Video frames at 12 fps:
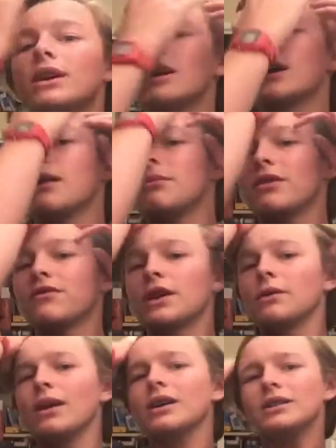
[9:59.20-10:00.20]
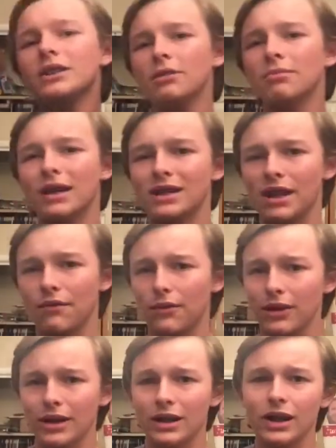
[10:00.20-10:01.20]
can come in if they want to, but is
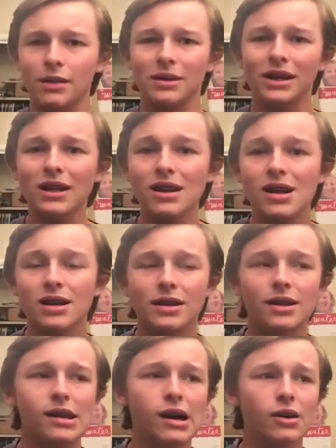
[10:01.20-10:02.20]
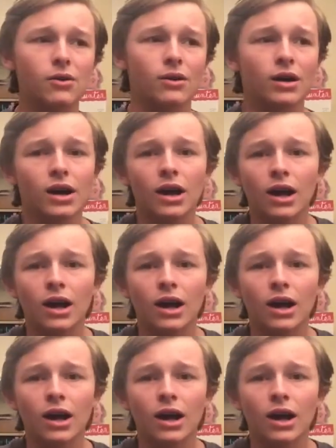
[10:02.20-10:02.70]
everyone going to come in? No.